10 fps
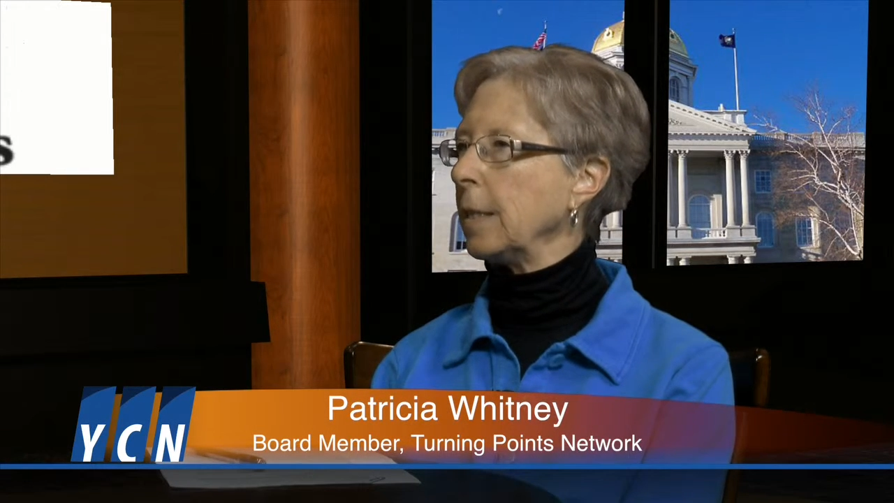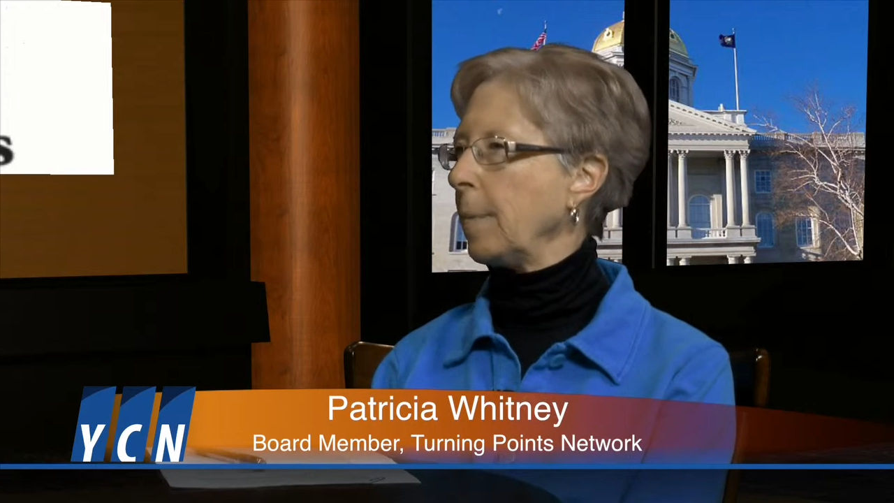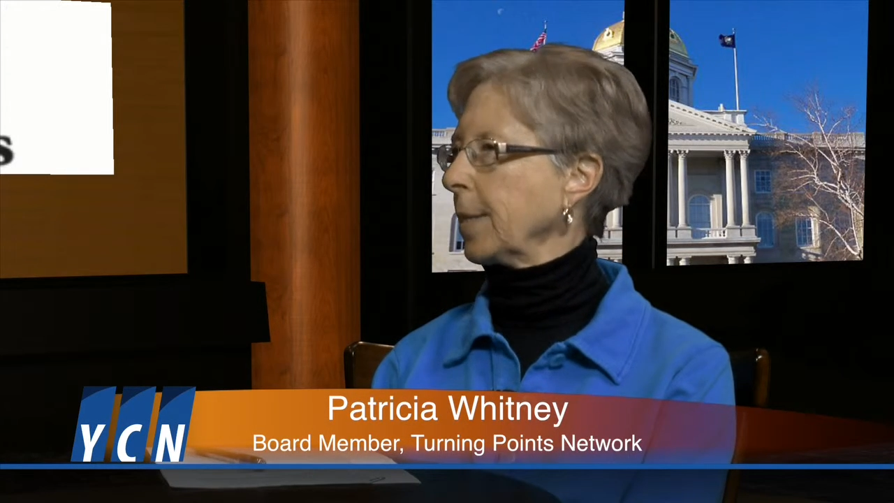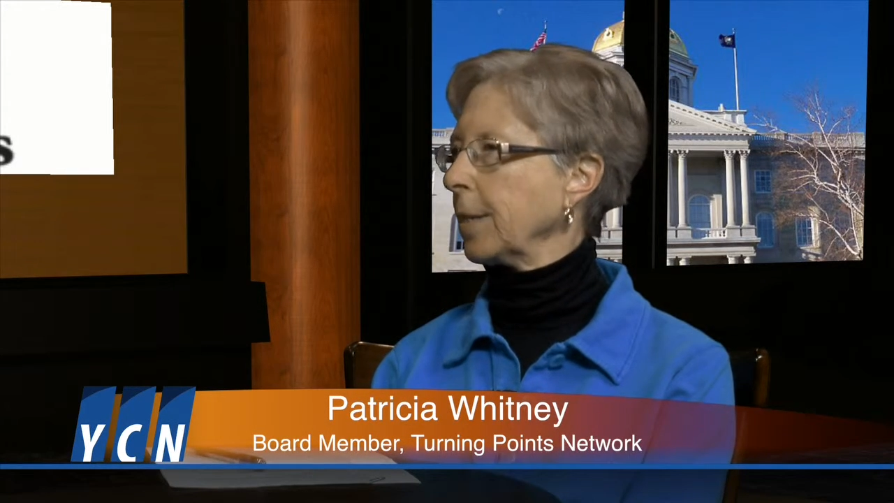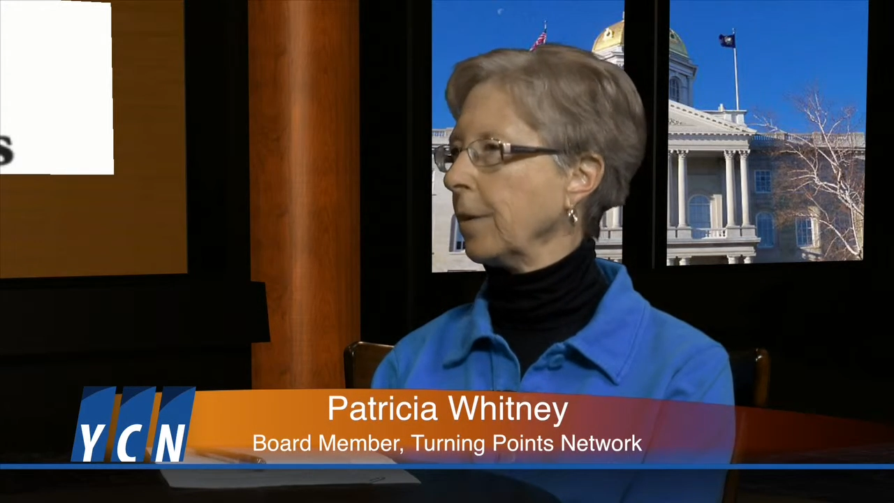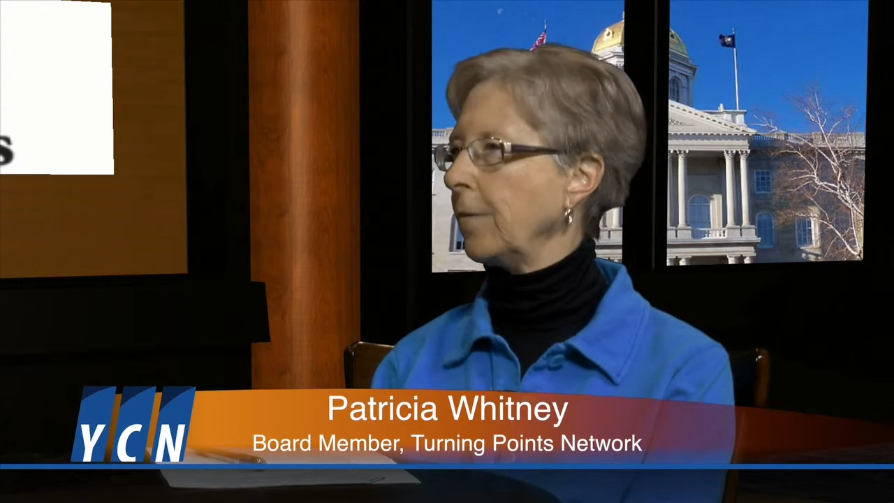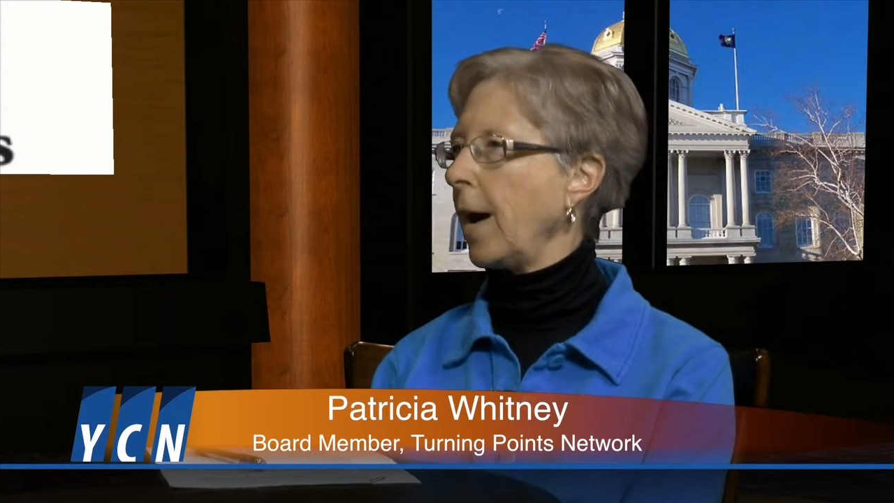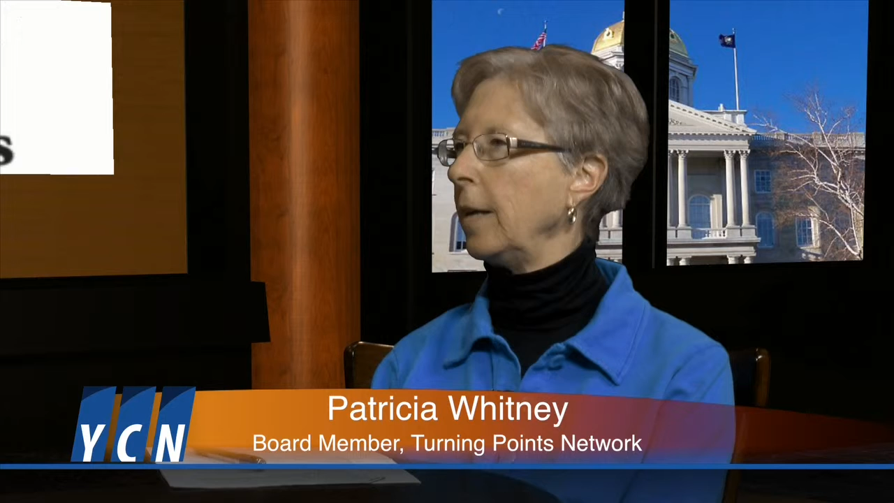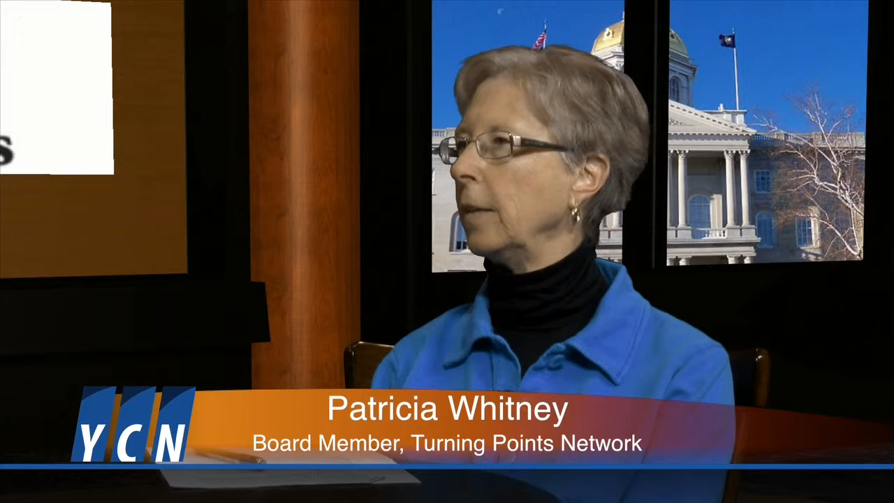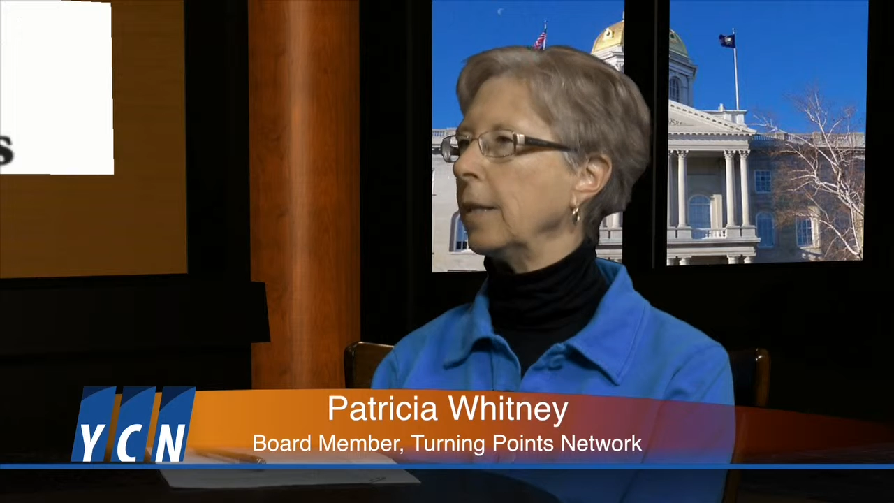domestic
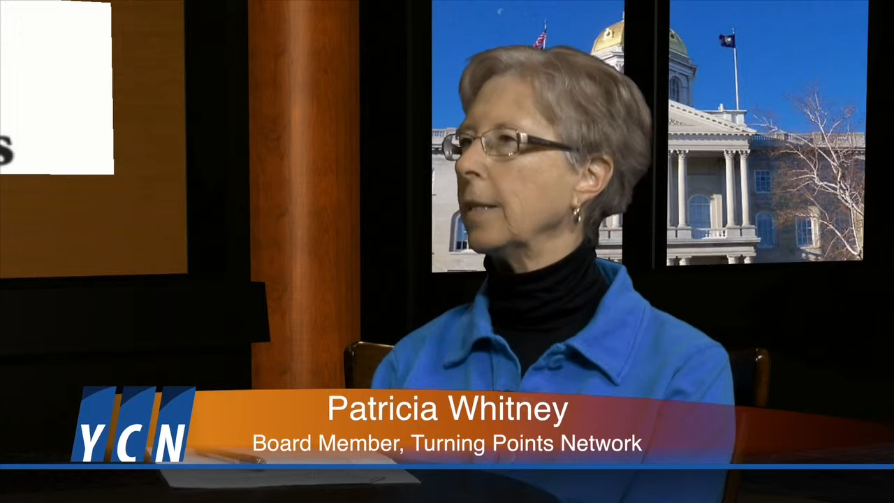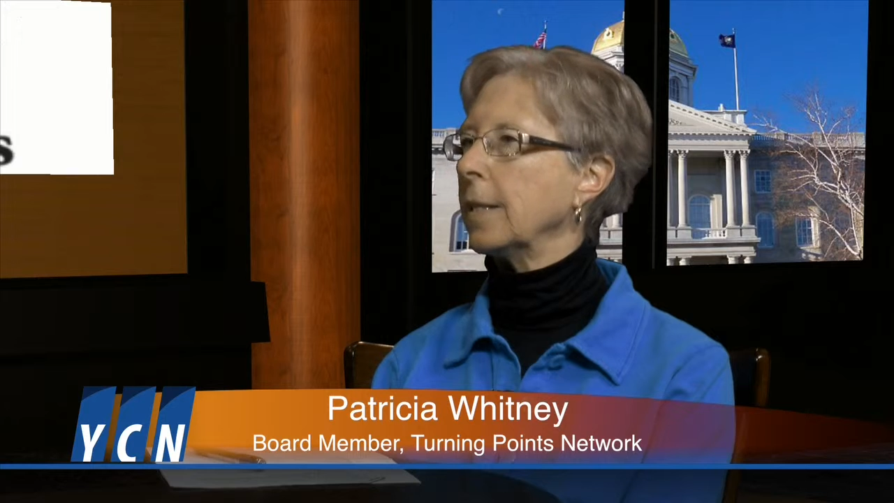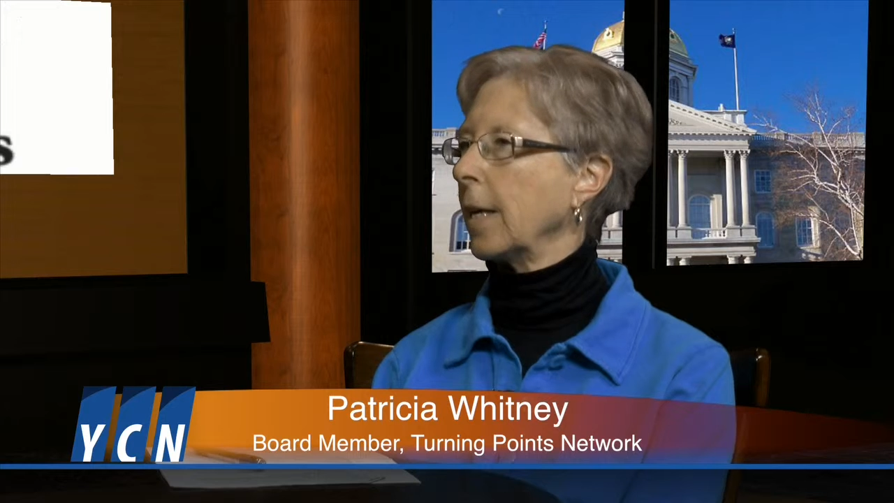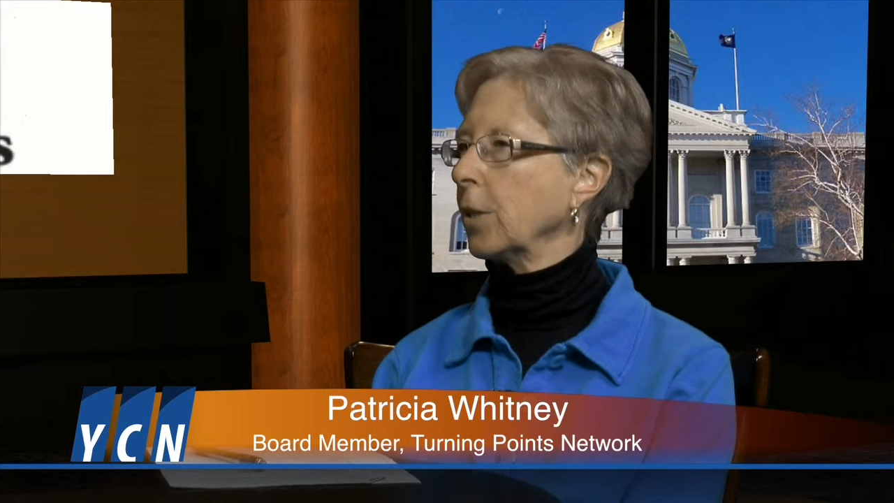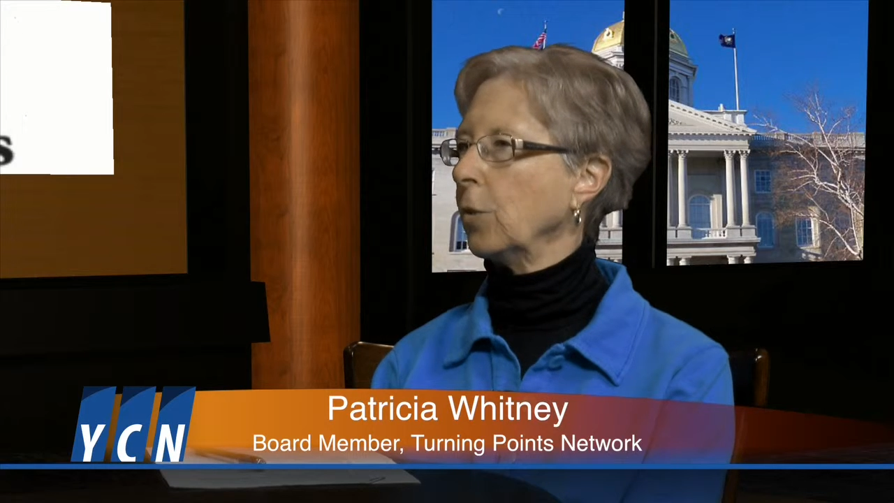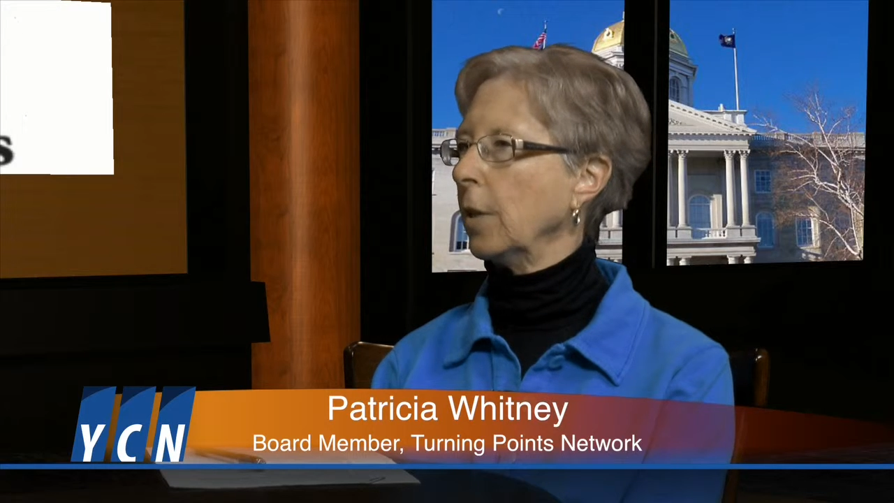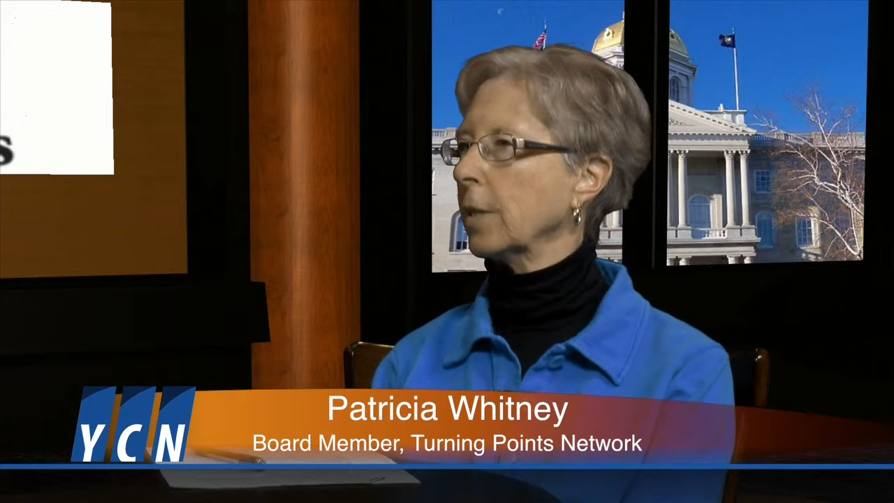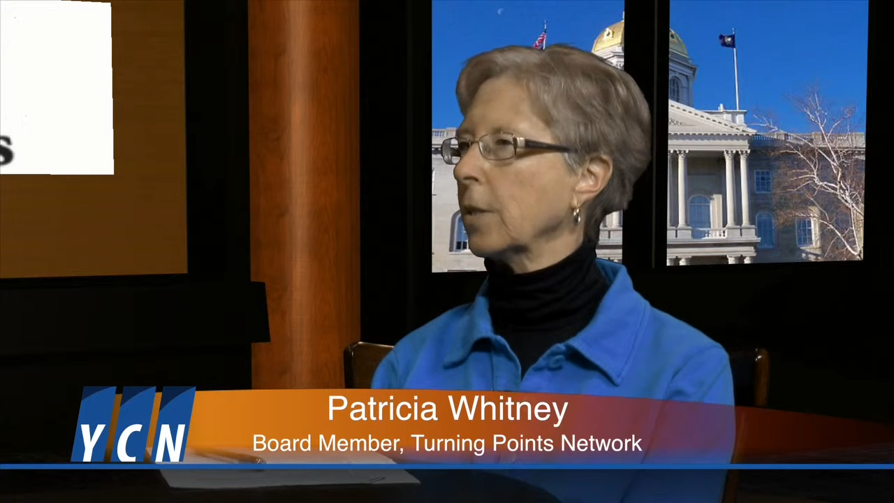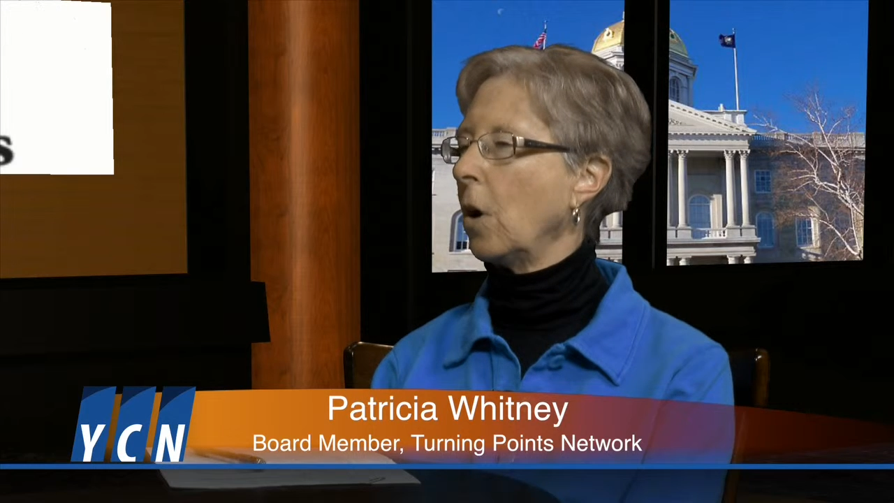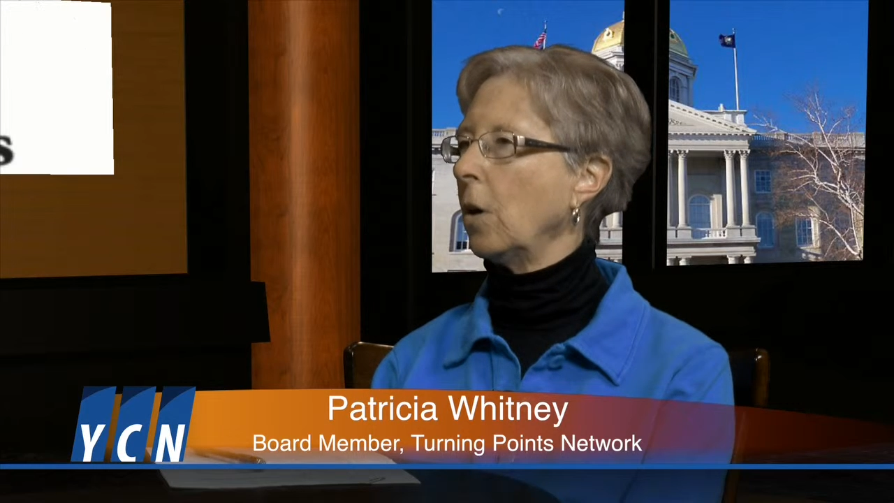violence, sexual
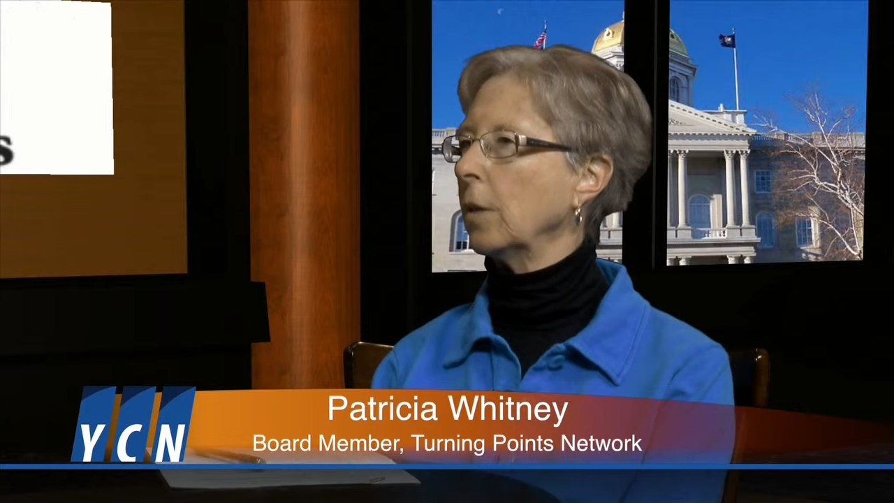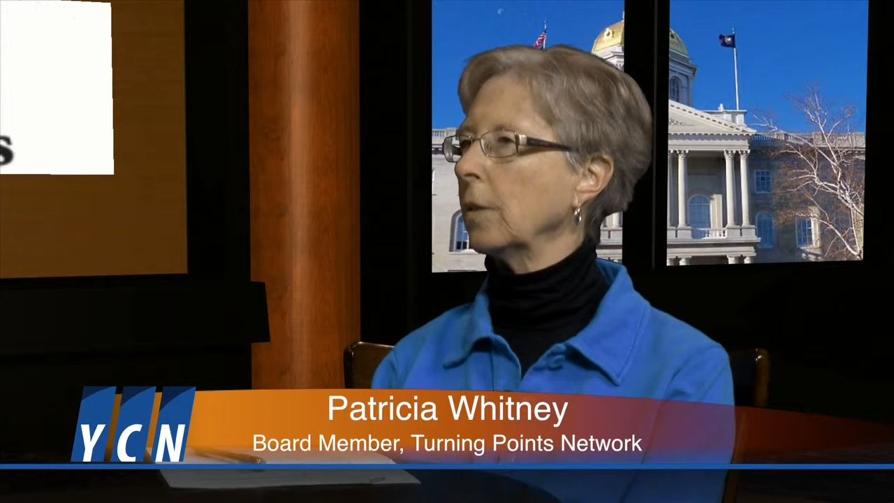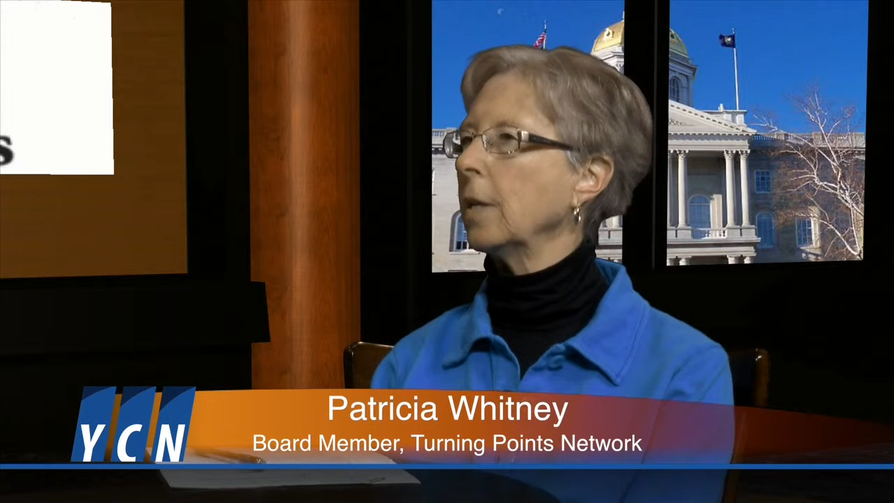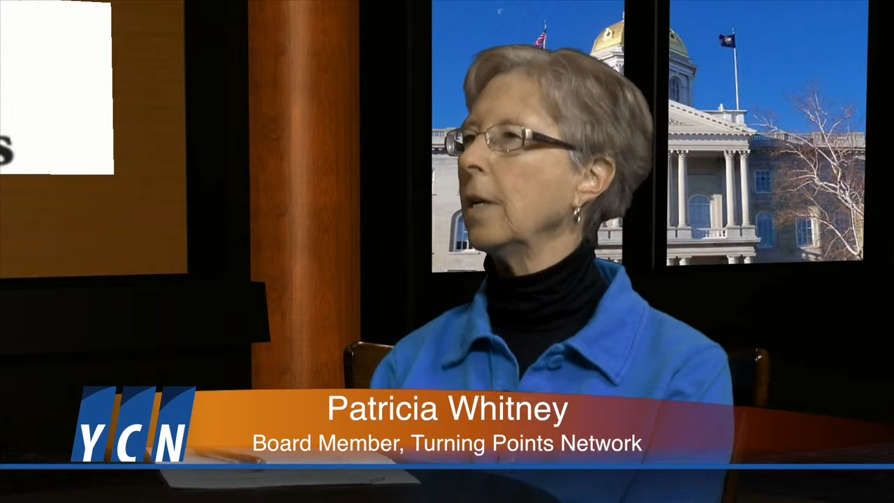assault,